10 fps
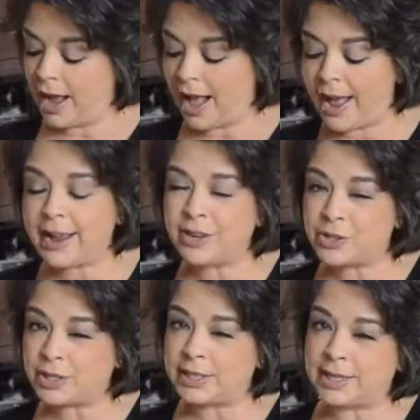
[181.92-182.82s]
I
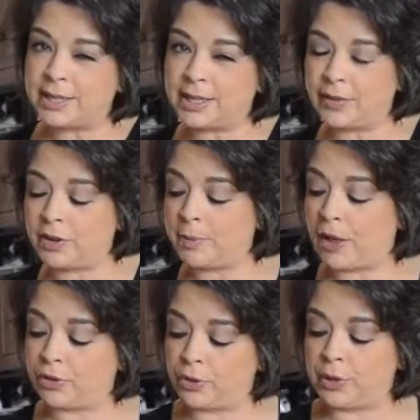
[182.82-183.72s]
usually tend to give it
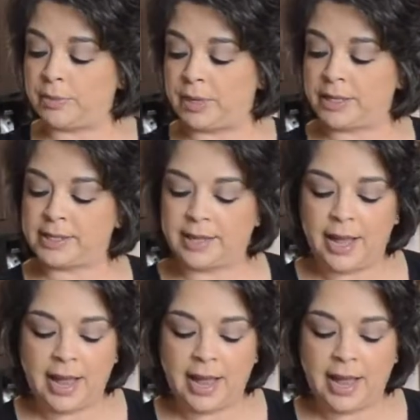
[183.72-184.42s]
about 30 minutes.